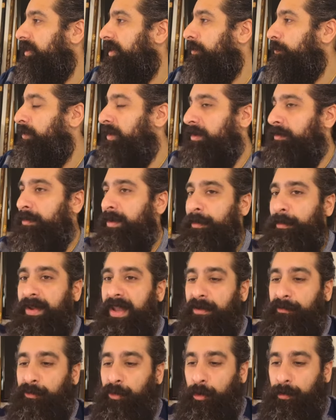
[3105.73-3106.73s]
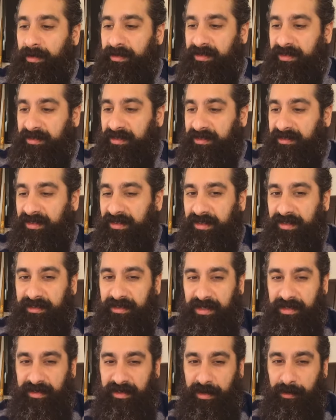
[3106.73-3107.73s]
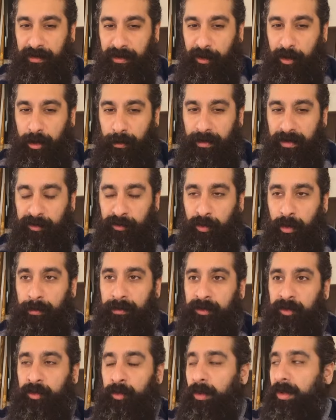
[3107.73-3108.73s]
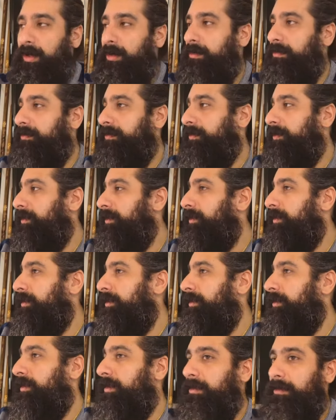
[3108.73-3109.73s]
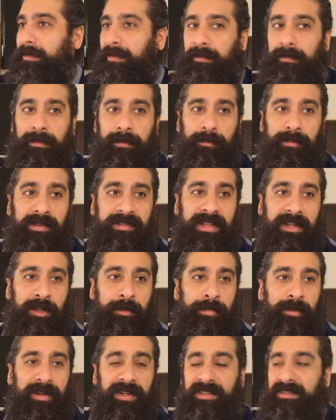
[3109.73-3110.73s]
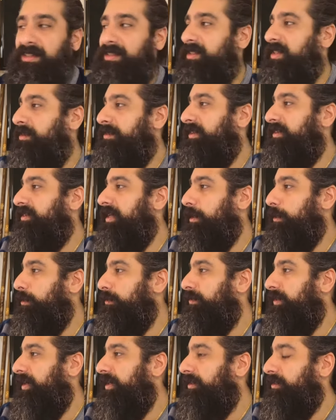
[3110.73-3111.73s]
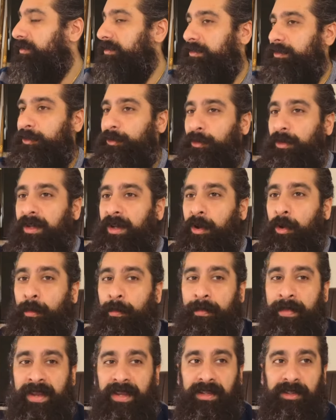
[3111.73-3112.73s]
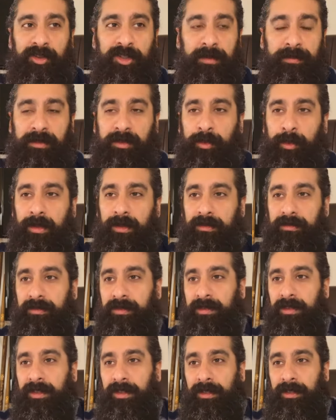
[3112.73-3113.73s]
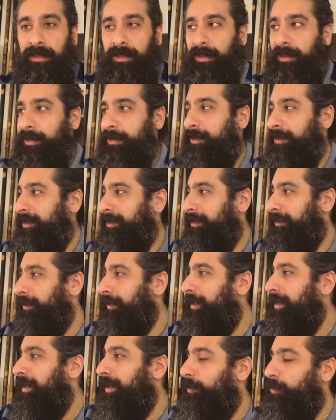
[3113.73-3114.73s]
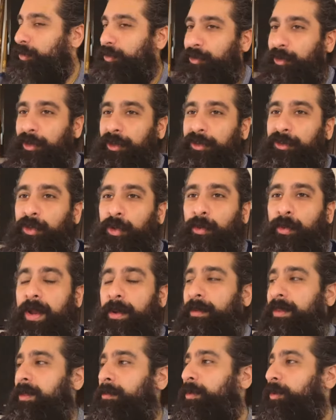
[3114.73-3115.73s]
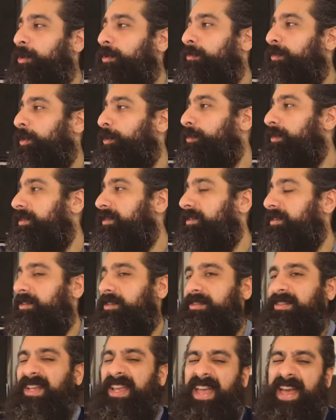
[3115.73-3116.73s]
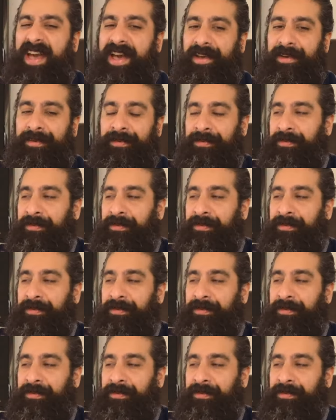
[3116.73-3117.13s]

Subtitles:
But we have Romans. Sister Cindy says here in the comments, Romans 12. Yeah. Present your bodies as a living sacrifice. You just want to omit chapter 12? We're just going to do away with the book of Romans and just say, yeah.